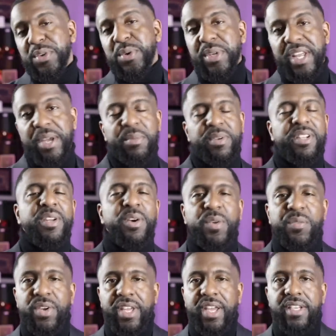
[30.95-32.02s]
you enable the
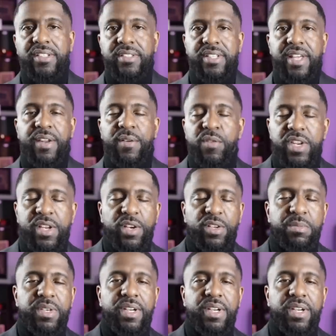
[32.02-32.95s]
notifications that a video's been